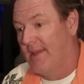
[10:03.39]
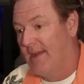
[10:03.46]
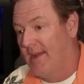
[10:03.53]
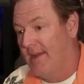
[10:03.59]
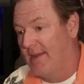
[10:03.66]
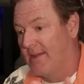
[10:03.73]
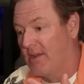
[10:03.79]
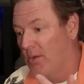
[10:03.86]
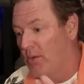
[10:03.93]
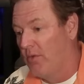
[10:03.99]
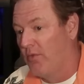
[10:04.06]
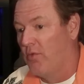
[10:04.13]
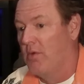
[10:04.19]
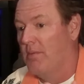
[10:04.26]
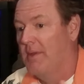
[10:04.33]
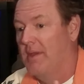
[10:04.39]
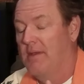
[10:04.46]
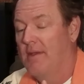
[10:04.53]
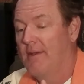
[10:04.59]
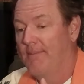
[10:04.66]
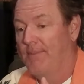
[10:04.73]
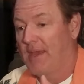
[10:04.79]
that I had going for
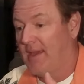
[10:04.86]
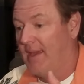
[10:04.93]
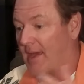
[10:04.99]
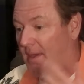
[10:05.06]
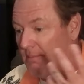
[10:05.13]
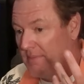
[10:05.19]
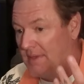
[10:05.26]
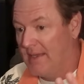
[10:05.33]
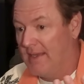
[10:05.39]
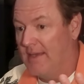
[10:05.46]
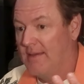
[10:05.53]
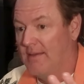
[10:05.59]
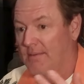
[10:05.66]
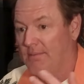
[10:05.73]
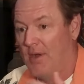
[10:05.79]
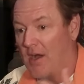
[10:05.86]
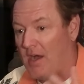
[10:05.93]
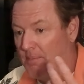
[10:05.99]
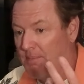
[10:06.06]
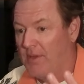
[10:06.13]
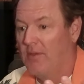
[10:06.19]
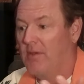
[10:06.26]
me that kept me
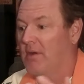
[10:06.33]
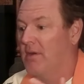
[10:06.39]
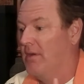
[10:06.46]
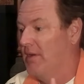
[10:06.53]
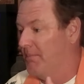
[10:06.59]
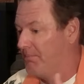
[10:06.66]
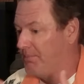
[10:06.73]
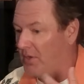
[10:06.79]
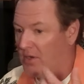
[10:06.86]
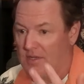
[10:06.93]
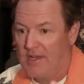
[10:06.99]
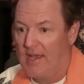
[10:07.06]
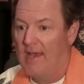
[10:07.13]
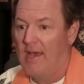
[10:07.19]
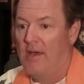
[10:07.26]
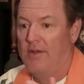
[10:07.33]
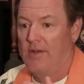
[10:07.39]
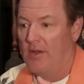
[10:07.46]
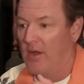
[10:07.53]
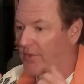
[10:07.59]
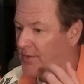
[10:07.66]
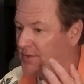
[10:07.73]
popular and booked out
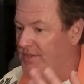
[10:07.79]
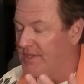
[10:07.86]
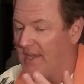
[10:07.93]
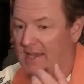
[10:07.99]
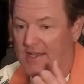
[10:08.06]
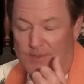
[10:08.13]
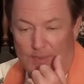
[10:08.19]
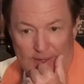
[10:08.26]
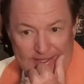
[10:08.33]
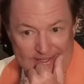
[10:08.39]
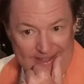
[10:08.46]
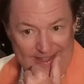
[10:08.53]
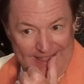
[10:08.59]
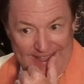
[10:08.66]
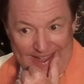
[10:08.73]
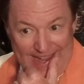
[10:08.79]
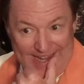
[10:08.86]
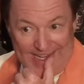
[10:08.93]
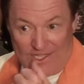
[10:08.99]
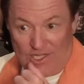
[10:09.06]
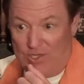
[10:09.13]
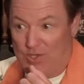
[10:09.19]
and all those things was
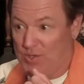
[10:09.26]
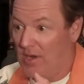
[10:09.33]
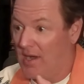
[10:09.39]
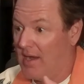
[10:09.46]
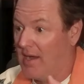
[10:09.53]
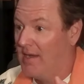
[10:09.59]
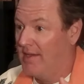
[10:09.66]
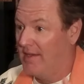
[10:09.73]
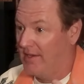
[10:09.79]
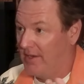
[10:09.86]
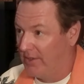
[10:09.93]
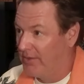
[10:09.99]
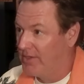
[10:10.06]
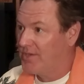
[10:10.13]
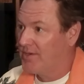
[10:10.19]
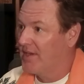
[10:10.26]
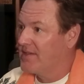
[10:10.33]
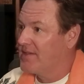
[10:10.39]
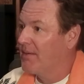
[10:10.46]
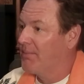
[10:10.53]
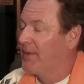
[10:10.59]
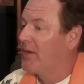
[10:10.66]
I could just draw and
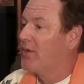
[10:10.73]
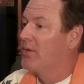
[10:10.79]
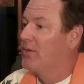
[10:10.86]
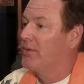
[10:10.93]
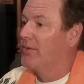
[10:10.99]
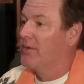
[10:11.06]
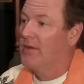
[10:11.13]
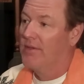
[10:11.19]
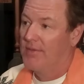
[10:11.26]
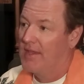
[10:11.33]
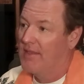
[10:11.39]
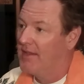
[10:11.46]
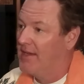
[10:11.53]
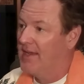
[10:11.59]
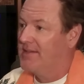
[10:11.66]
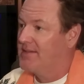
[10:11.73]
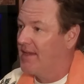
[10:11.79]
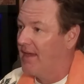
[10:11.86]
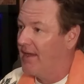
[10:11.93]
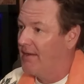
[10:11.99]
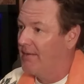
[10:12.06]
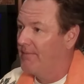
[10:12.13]
illustrate something cooler than the next
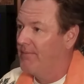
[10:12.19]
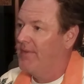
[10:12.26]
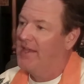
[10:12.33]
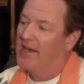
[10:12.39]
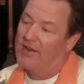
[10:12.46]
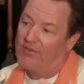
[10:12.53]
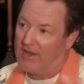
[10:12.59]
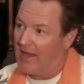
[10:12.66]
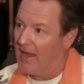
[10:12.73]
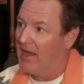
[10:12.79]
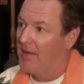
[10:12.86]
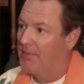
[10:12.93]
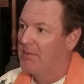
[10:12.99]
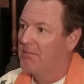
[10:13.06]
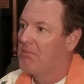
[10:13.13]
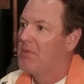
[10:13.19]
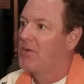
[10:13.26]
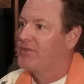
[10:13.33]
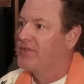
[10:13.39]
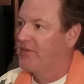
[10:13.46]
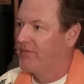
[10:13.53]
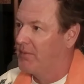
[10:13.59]
guy. Not every guy, but
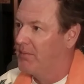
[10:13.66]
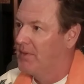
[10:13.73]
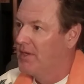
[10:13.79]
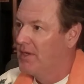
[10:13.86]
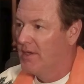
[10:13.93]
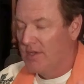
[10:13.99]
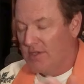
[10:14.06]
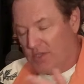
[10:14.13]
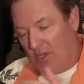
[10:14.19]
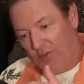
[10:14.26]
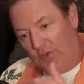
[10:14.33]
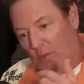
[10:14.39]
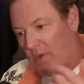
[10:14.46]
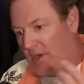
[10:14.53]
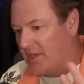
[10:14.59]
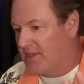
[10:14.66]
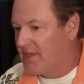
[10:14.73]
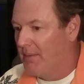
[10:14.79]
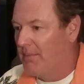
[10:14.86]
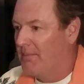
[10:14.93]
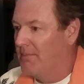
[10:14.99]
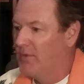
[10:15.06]
most of them. So if you wanted
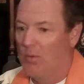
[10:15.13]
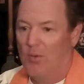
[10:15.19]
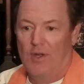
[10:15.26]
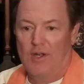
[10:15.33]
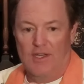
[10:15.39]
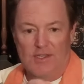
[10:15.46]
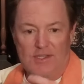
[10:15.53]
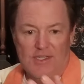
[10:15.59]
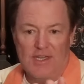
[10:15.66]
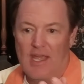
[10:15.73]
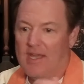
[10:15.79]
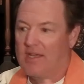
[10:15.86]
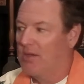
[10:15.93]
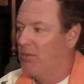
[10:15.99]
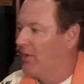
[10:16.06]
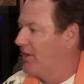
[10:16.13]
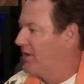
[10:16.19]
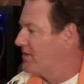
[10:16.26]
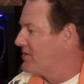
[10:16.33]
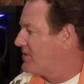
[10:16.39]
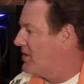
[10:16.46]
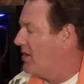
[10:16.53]
something, you wanted a snake, you
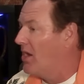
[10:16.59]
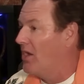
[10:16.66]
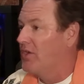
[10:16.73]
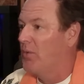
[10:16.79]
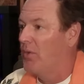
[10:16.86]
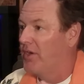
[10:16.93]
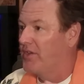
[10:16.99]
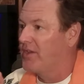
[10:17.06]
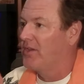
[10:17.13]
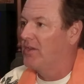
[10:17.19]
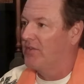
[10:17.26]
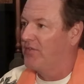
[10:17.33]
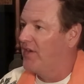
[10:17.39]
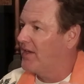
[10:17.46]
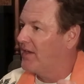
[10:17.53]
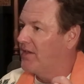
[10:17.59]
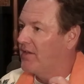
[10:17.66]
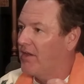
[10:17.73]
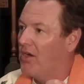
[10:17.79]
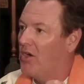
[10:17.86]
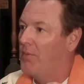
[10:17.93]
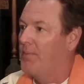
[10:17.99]
wanted a skull, you wanted to look fucking
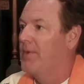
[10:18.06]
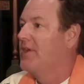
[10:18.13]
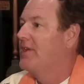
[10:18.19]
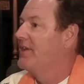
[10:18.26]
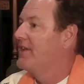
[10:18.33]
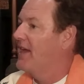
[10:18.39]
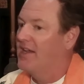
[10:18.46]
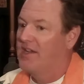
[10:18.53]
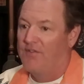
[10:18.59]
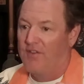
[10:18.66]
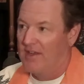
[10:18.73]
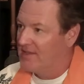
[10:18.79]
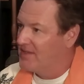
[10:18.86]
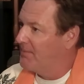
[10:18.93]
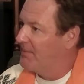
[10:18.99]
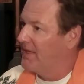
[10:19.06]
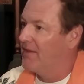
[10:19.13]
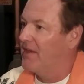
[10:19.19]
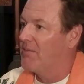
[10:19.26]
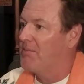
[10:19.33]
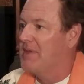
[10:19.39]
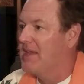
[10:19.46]
dope, you had to find somebody
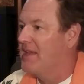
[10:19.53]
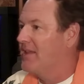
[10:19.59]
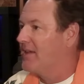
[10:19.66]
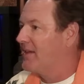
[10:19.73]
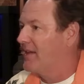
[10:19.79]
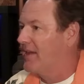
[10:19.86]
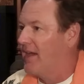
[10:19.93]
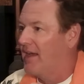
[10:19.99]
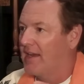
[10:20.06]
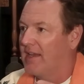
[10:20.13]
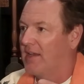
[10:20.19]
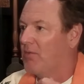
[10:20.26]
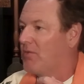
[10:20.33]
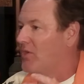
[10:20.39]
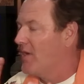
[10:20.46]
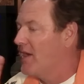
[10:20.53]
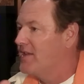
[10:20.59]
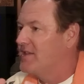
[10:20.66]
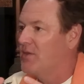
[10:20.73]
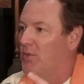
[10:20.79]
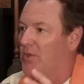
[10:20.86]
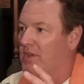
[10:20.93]
like me that could kind of get
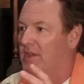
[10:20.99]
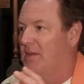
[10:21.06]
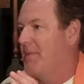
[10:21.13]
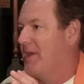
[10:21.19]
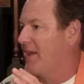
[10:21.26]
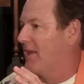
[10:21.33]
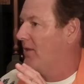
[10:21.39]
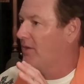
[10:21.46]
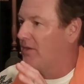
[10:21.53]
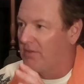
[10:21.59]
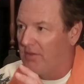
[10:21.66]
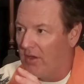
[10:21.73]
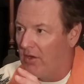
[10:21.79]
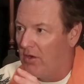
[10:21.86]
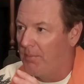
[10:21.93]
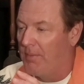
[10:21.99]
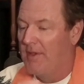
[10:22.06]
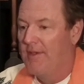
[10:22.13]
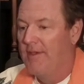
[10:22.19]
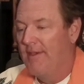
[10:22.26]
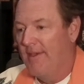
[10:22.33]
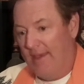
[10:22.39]
crazy with it and make it look dope.
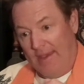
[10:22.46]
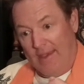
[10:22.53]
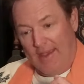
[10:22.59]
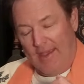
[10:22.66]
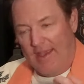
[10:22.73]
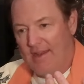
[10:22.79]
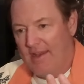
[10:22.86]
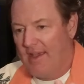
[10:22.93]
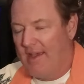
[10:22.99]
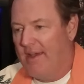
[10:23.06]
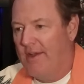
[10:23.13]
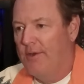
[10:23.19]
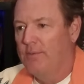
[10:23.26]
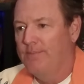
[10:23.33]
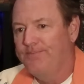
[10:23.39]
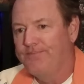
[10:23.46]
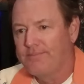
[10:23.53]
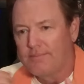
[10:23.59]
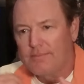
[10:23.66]
And now